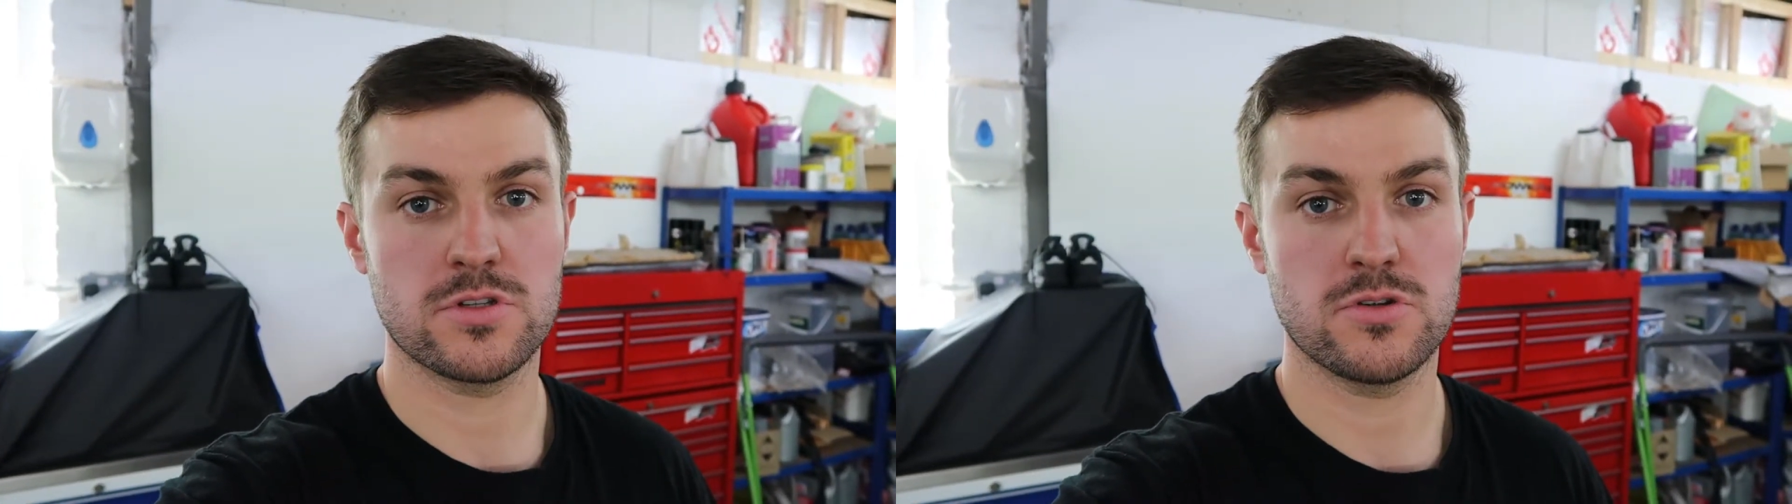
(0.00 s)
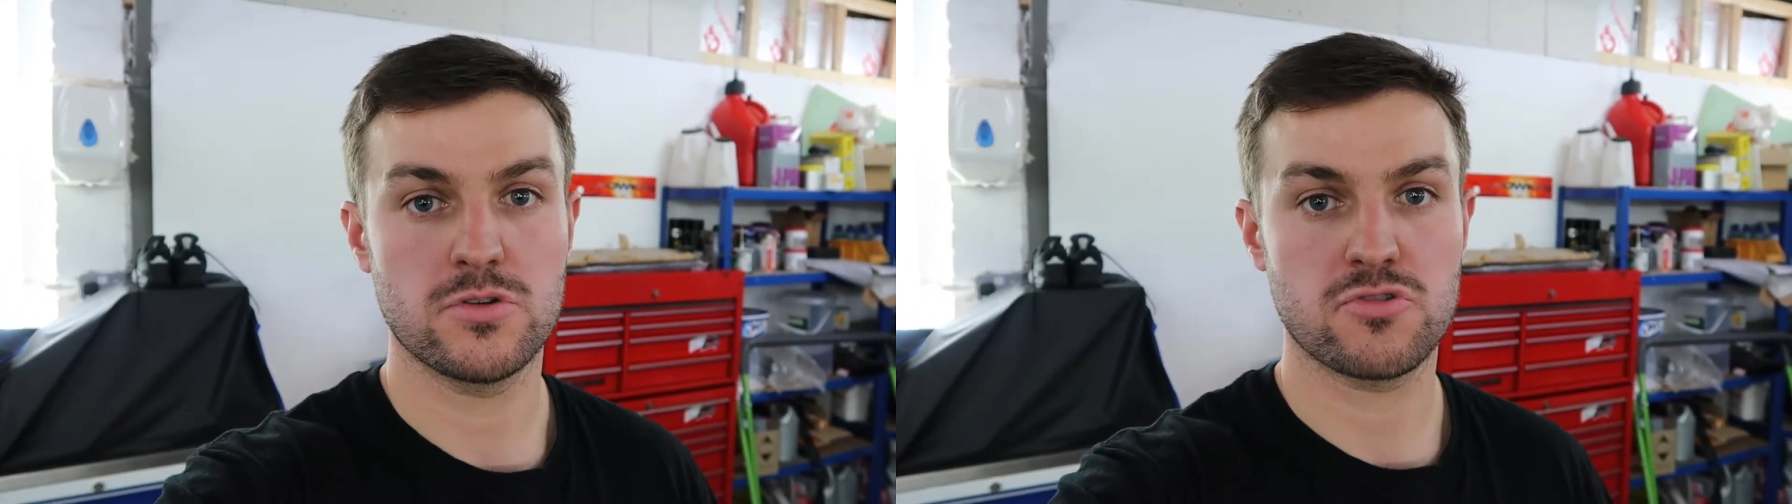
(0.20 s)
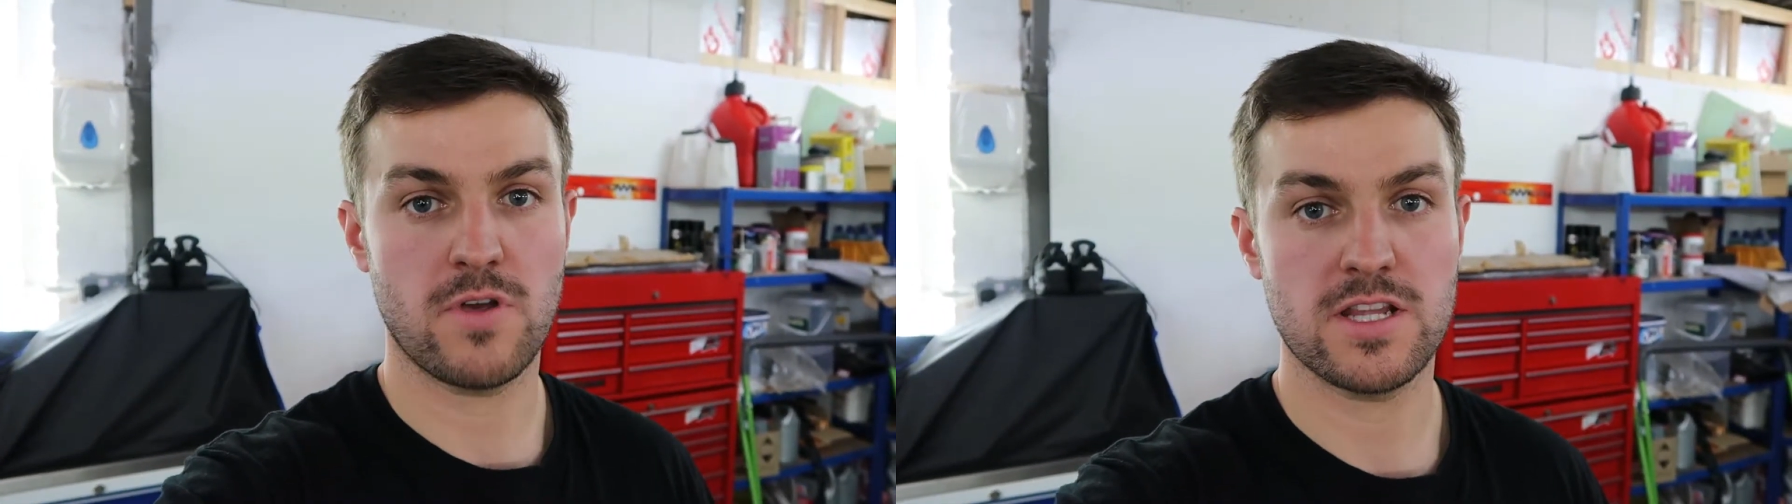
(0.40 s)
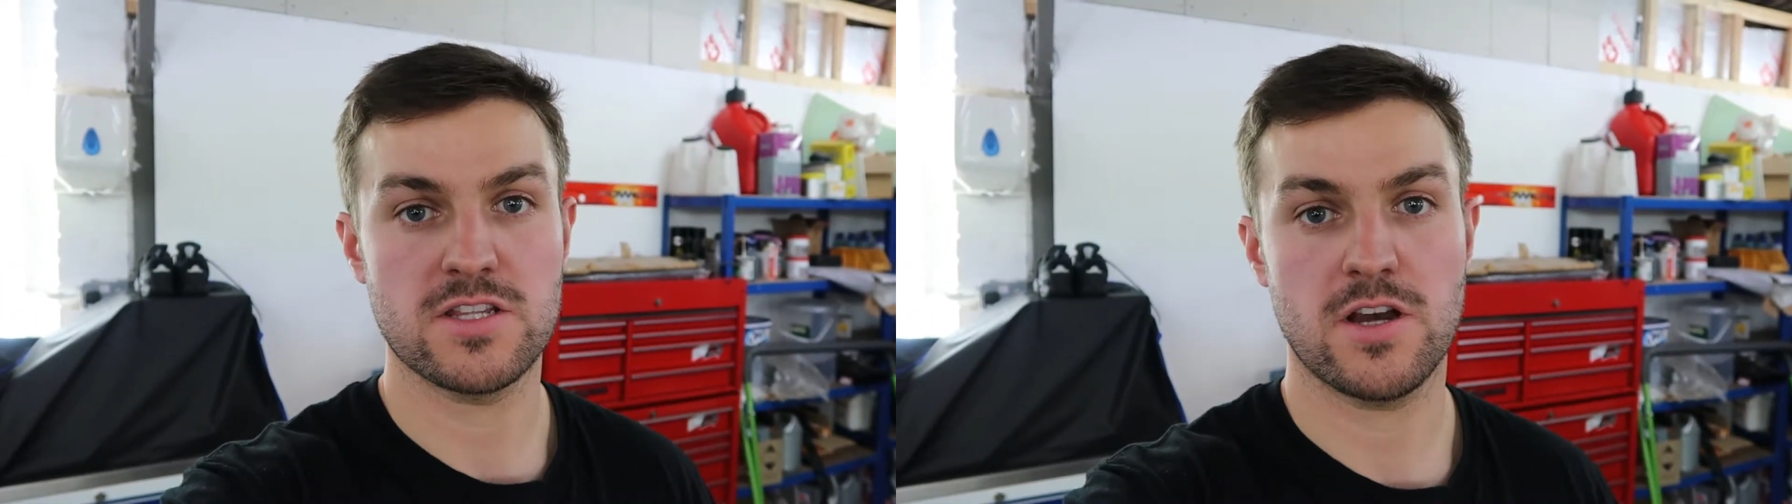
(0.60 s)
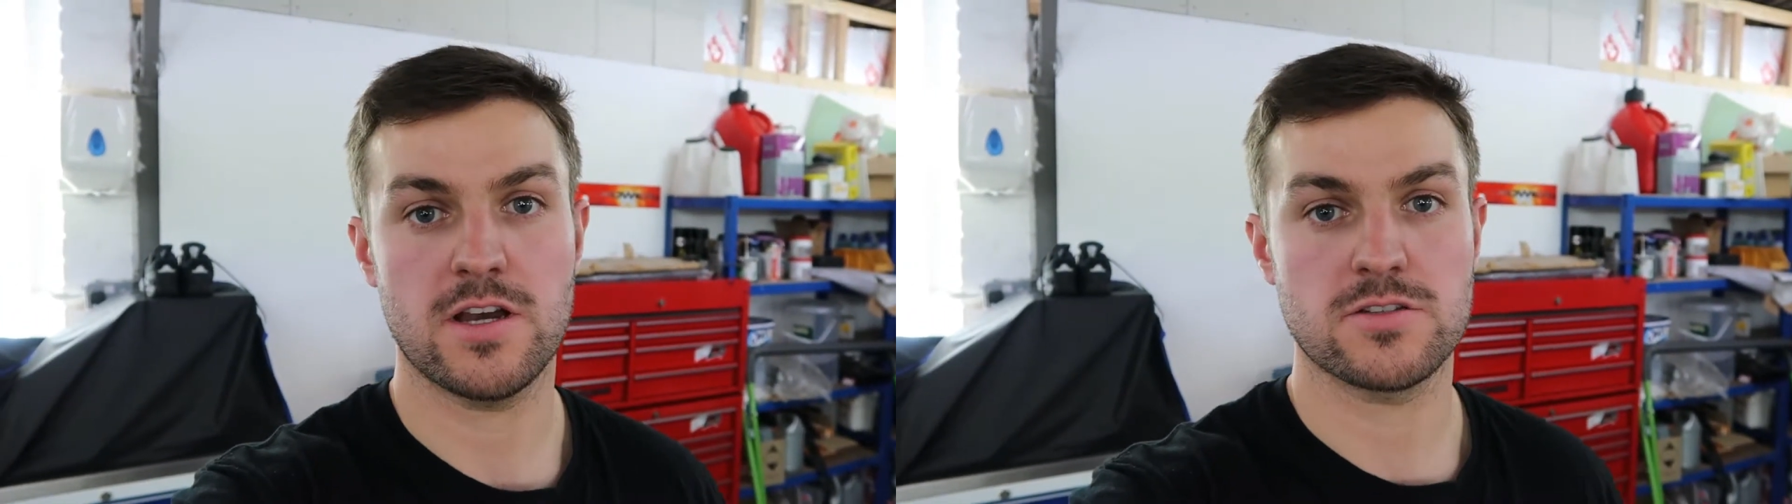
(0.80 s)
to
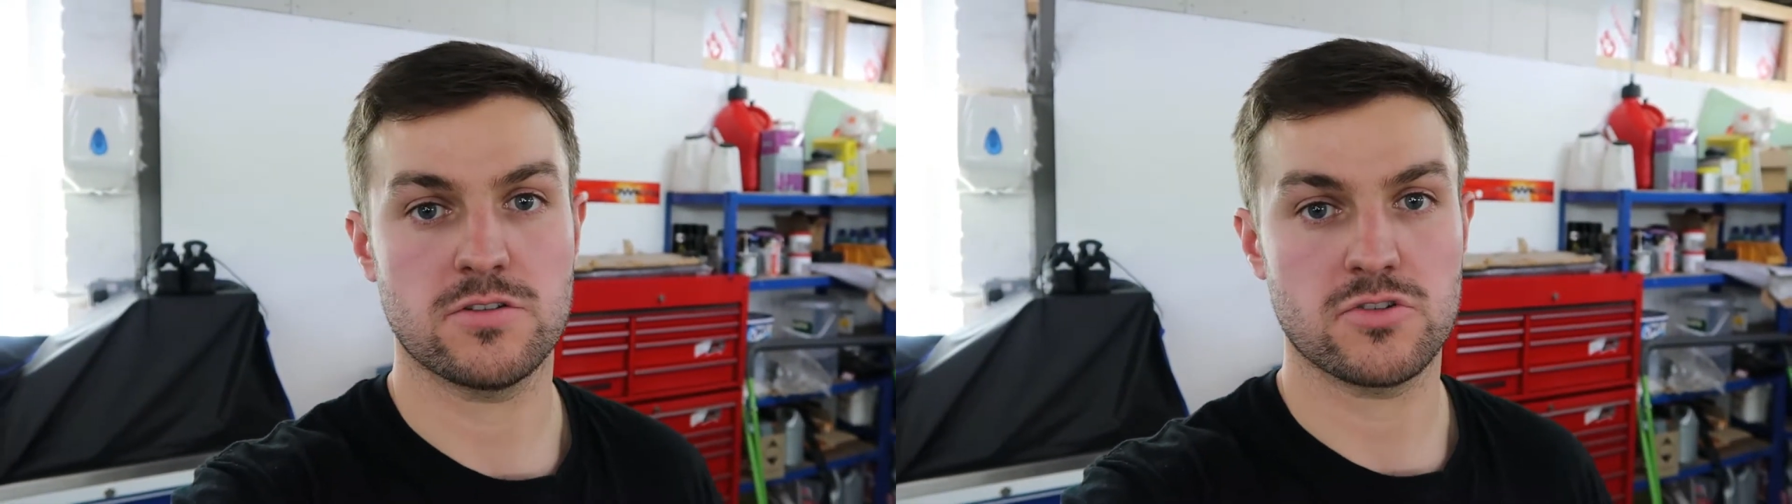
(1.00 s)
shredding tyres